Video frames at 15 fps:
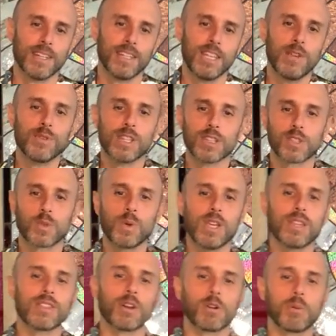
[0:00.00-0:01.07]
Even this
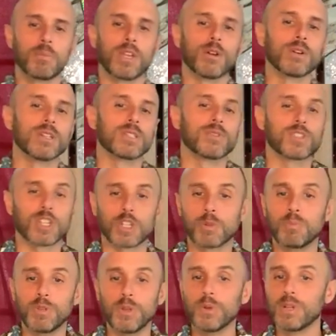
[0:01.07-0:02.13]
week, there are periods of such
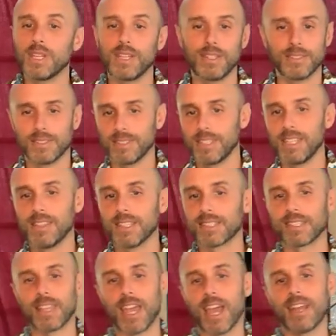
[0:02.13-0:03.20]
beauty in
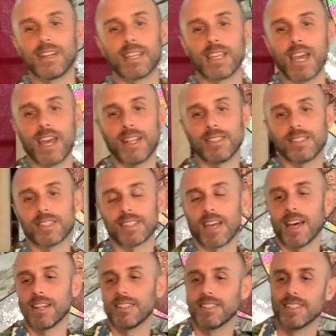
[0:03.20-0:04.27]
this land again.
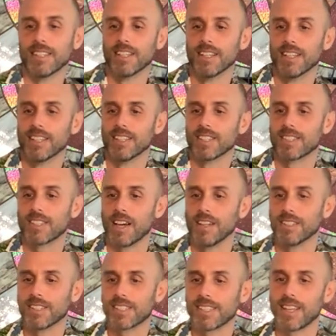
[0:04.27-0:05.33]
Sun,
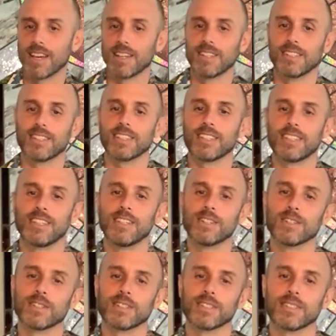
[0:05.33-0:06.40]
sun, sun,
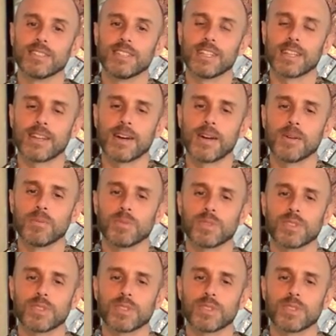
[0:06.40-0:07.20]
here it comes.